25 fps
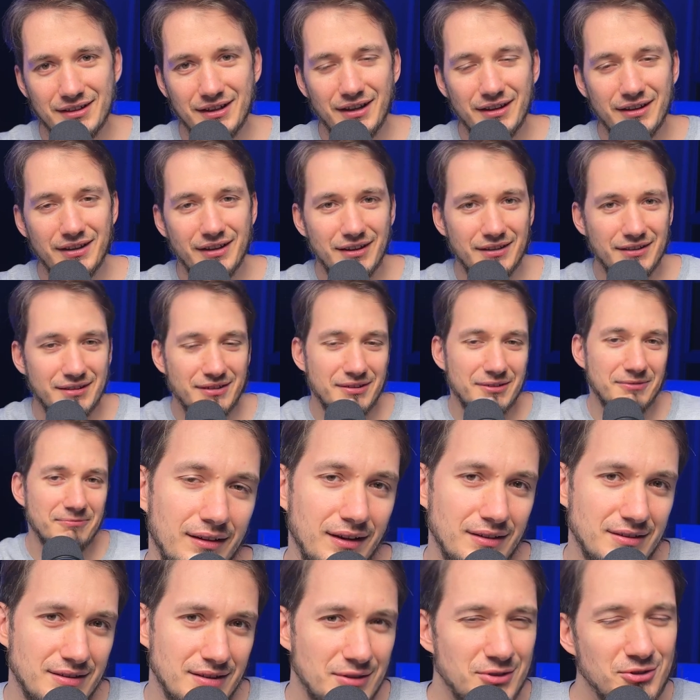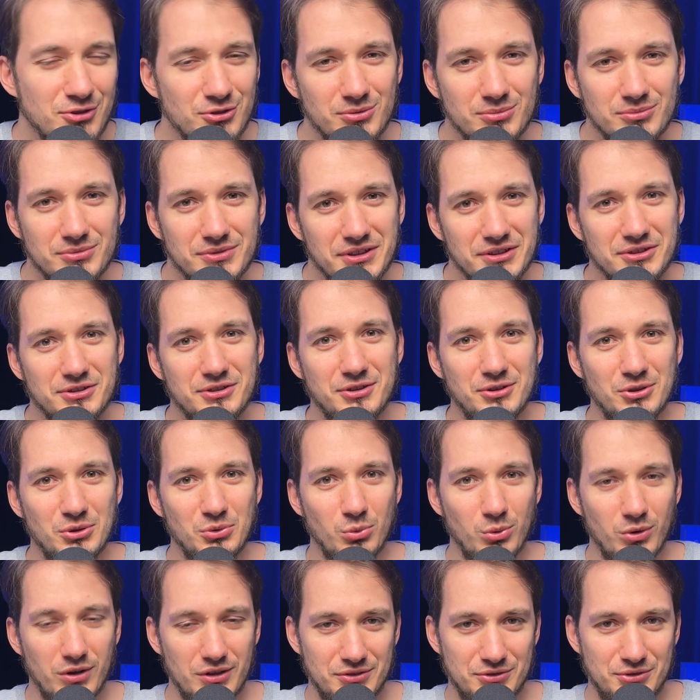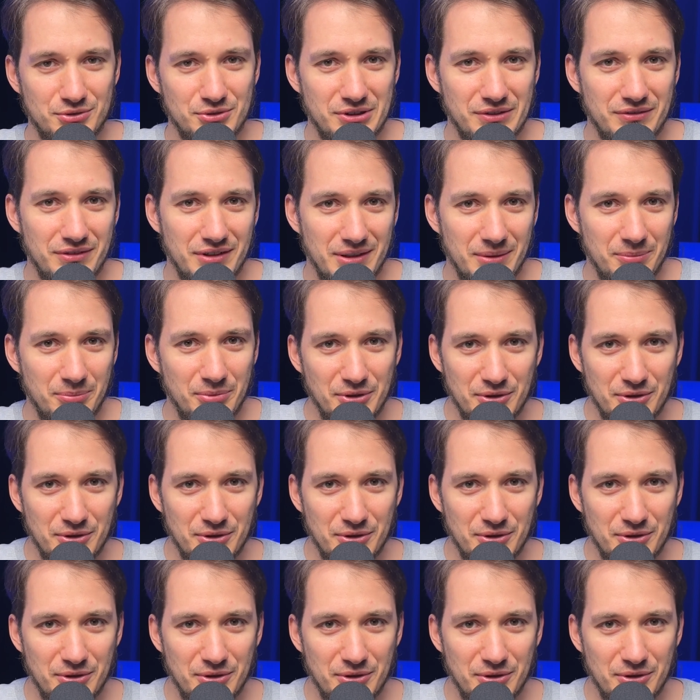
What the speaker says: Hi guys, let's assume that you want to develop